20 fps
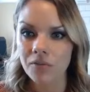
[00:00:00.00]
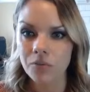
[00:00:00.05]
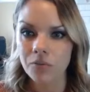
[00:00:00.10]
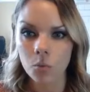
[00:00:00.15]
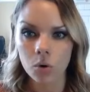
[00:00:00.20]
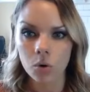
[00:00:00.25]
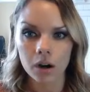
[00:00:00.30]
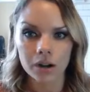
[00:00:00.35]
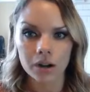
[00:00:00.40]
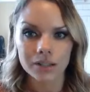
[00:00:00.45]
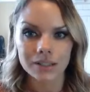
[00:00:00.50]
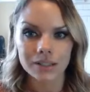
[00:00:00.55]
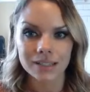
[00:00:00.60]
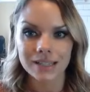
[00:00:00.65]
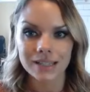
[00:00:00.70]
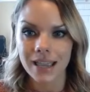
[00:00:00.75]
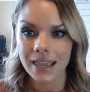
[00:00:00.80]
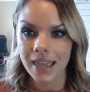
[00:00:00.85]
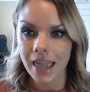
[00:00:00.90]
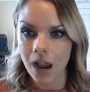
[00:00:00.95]
work to
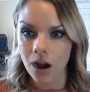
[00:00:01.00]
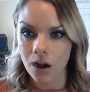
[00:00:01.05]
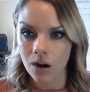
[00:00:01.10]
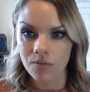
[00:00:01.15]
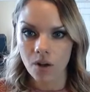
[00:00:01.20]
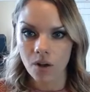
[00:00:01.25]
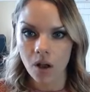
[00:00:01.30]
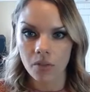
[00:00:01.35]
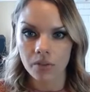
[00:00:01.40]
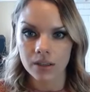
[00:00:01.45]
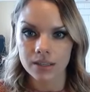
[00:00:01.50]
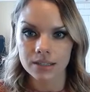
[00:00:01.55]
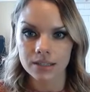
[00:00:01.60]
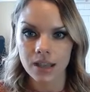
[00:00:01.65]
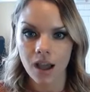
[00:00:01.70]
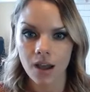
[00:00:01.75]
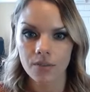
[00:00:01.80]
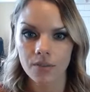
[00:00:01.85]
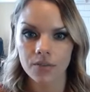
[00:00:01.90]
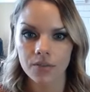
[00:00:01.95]
take care of all this
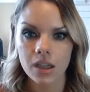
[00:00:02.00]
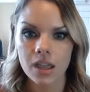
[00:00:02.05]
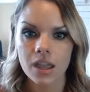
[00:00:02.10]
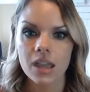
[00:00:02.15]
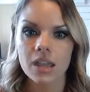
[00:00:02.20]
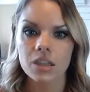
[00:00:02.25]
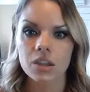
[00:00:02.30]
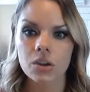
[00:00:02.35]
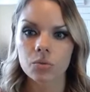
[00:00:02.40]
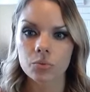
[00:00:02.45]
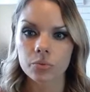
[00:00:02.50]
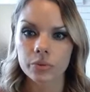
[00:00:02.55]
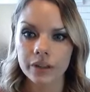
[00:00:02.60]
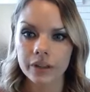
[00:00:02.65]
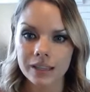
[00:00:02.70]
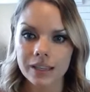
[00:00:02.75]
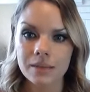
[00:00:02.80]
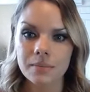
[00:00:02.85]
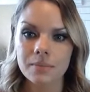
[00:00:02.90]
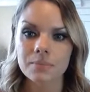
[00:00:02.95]
stuff? You're
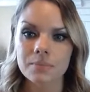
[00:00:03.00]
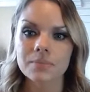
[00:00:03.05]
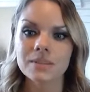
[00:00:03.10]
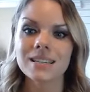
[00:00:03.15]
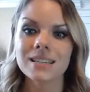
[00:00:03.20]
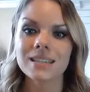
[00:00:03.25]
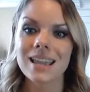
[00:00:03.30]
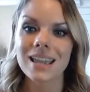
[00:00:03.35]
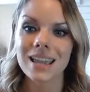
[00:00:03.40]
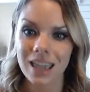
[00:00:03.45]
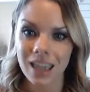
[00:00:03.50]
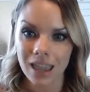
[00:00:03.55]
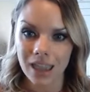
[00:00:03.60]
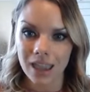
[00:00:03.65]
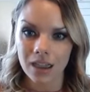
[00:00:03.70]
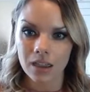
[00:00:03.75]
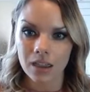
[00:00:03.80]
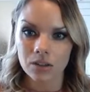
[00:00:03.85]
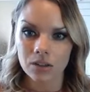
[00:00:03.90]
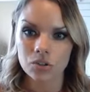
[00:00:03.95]
really
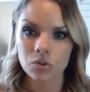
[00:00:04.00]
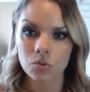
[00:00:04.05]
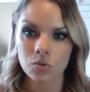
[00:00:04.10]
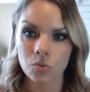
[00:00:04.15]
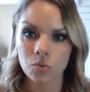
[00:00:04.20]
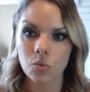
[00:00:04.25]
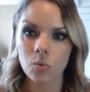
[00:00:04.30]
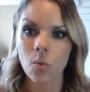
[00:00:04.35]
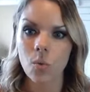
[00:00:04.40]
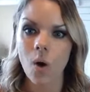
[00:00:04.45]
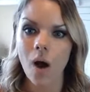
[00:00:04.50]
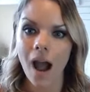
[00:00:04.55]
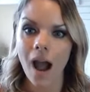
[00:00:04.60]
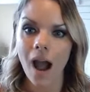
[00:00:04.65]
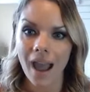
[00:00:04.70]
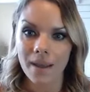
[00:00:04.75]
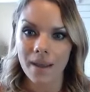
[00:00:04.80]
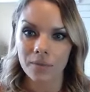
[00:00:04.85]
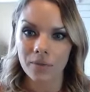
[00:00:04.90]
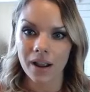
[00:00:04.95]
digging to
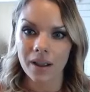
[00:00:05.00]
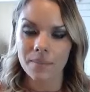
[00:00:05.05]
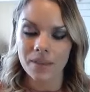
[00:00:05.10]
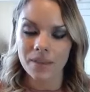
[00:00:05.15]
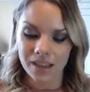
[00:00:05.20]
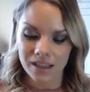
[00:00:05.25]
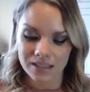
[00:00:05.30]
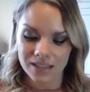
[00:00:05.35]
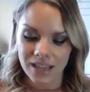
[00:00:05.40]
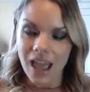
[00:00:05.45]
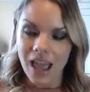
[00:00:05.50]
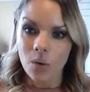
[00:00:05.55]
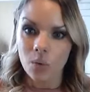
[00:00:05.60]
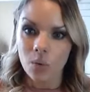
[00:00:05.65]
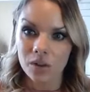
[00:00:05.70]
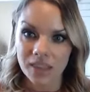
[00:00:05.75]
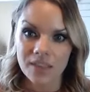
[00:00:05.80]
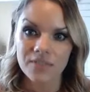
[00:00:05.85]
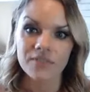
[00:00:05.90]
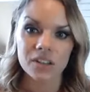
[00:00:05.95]
why, right? Because
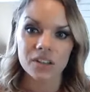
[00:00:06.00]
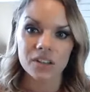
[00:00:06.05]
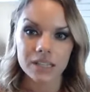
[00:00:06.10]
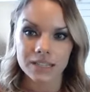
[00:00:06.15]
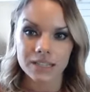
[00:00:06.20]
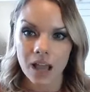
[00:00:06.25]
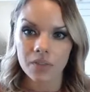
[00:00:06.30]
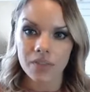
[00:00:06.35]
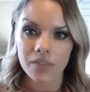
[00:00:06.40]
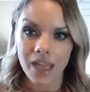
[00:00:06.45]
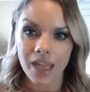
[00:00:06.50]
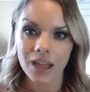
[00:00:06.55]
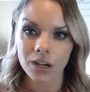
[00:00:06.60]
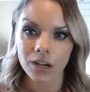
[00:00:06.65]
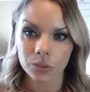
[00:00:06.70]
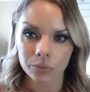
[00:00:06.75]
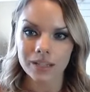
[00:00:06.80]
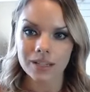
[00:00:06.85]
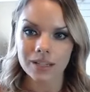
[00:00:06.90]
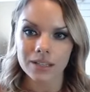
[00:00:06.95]
when they filled this out, they had a
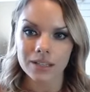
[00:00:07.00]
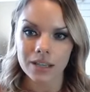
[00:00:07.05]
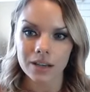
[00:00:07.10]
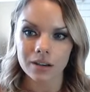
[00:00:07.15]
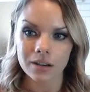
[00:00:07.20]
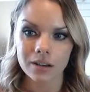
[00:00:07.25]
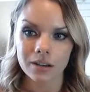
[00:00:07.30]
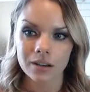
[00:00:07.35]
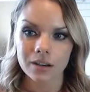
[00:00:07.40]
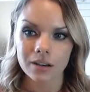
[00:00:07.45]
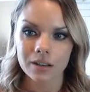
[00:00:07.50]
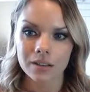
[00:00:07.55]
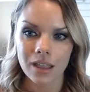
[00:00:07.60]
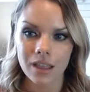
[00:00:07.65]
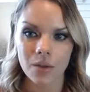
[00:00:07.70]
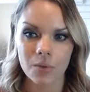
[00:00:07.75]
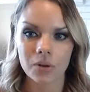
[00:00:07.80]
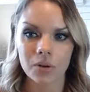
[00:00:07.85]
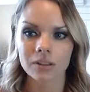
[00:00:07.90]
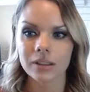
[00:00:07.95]
reason.
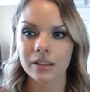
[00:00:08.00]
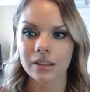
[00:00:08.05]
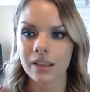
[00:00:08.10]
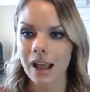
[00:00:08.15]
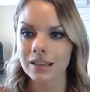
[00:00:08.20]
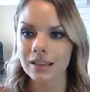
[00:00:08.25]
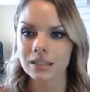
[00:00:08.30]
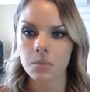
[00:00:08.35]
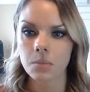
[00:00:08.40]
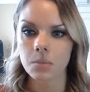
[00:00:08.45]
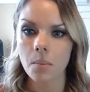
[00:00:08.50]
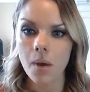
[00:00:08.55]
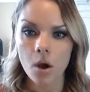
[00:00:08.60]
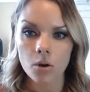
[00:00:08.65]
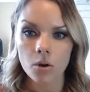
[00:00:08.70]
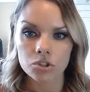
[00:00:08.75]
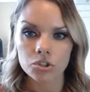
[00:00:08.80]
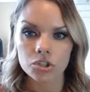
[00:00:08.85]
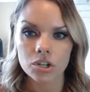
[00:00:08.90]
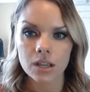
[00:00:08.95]
They had some
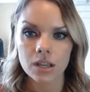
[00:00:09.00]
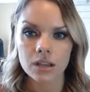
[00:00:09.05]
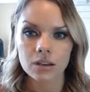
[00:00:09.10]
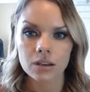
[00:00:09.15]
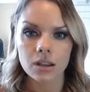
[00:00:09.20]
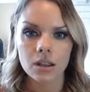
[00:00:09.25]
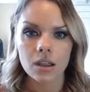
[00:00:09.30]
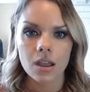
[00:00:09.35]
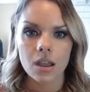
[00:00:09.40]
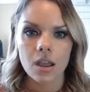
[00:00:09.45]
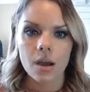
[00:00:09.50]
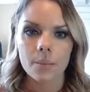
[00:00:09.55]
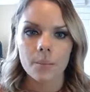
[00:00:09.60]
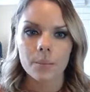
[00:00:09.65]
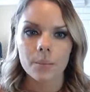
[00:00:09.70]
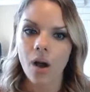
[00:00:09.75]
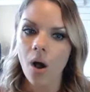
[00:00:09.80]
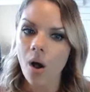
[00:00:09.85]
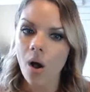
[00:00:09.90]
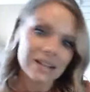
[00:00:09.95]
emotion,
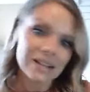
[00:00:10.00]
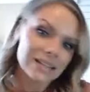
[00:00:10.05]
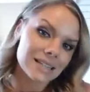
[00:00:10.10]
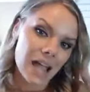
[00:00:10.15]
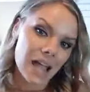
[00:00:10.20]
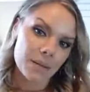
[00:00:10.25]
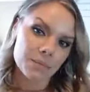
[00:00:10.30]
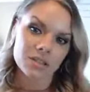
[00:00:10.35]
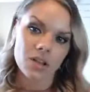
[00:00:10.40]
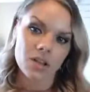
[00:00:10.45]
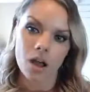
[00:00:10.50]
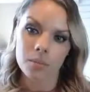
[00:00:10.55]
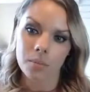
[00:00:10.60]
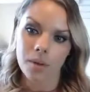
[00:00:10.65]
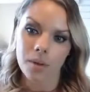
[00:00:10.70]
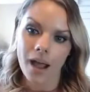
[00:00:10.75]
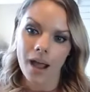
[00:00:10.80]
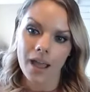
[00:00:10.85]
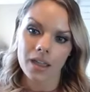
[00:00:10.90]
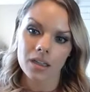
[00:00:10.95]
but all that time's gone
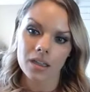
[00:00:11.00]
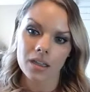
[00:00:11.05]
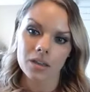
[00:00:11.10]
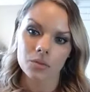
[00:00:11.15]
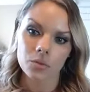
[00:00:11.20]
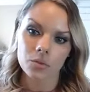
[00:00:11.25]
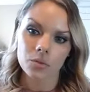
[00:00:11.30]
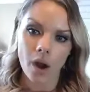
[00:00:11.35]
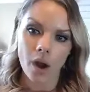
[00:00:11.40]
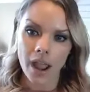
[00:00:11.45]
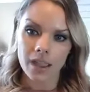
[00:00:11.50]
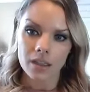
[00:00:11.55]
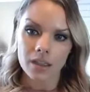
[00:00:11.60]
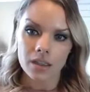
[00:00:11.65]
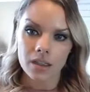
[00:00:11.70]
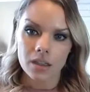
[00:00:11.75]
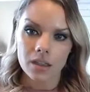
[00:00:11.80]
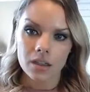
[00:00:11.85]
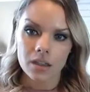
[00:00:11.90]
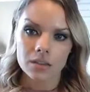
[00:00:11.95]
by, right?
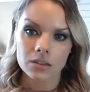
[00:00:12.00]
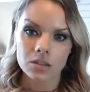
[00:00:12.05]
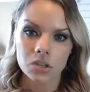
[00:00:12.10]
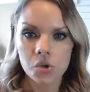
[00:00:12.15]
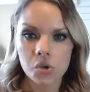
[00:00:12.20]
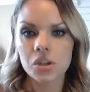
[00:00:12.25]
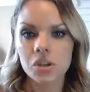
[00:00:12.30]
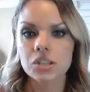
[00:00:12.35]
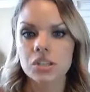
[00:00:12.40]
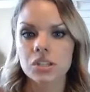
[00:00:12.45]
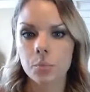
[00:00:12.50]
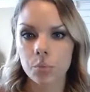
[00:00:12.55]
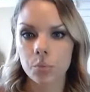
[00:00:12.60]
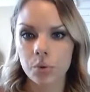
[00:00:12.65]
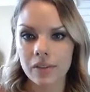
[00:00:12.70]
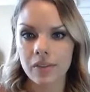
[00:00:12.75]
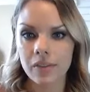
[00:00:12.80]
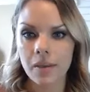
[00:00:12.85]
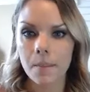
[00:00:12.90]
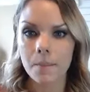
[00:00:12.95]
So you need to
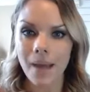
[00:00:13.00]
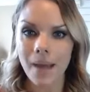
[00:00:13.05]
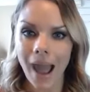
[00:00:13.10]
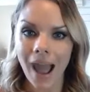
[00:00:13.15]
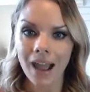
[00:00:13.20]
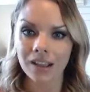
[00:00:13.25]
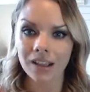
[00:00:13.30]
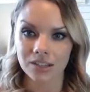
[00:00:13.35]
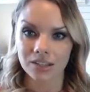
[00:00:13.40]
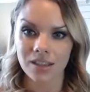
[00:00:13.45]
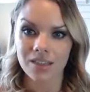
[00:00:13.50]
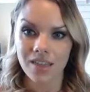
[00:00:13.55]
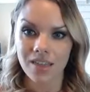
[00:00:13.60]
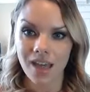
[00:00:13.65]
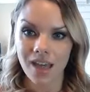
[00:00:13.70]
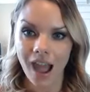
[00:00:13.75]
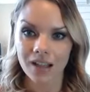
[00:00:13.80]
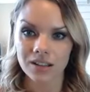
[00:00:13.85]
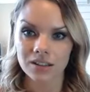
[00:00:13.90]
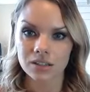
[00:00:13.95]
bring them back to
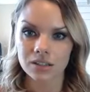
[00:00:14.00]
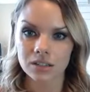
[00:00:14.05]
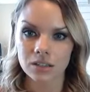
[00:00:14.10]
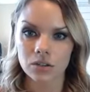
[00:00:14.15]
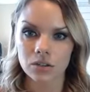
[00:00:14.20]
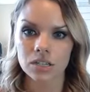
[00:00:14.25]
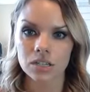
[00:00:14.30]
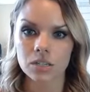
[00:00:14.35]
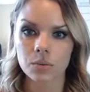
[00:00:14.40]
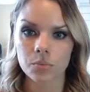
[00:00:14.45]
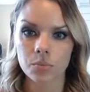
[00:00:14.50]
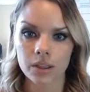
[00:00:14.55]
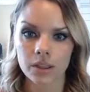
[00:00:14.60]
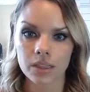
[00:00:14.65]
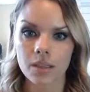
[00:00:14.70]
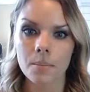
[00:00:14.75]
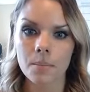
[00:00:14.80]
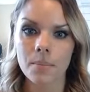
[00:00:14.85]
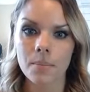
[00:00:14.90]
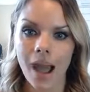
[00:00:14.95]
that. You need to bring
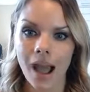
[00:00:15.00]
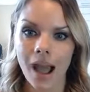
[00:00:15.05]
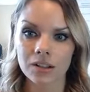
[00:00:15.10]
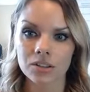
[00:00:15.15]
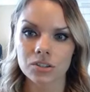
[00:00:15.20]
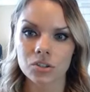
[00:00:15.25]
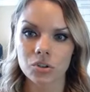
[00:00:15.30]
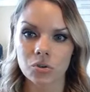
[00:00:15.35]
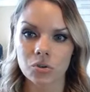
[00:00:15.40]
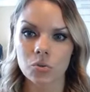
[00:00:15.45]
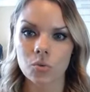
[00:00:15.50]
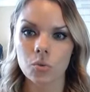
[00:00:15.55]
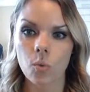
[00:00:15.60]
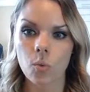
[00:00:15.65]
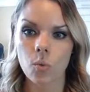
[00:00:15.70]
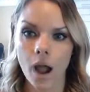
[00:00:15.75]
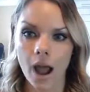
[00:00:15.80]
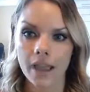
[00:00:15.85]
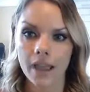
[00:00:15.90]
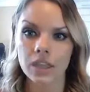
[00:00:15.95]
them back to
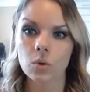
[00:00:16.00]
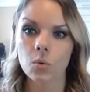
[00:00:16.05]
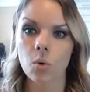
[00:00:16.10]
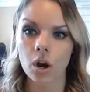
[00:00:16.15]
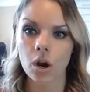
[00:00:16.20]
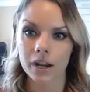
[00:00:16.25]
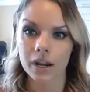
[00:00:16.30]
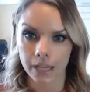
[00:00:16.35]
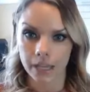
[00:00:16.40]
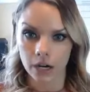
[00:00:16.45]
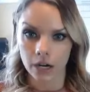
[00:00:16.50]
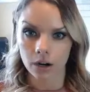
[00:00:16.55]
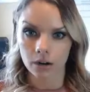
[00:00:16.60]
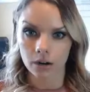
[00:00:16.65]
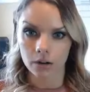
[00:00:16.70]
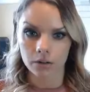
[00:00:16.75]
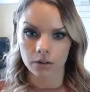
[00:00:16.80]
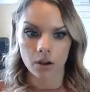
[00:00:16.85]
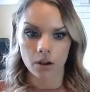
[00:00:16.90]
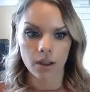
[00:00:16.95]
why you are here,
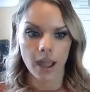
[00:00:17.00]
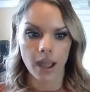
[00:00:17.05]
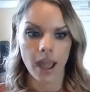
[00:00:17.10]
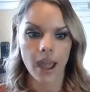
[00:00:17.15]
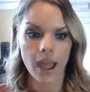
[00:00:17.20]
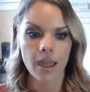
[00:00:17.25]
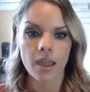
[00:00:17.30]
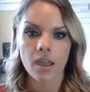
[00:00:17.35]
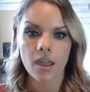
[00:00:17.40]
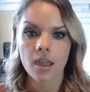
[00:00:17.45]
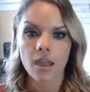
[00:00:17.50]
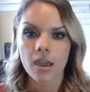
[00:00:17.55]
okay?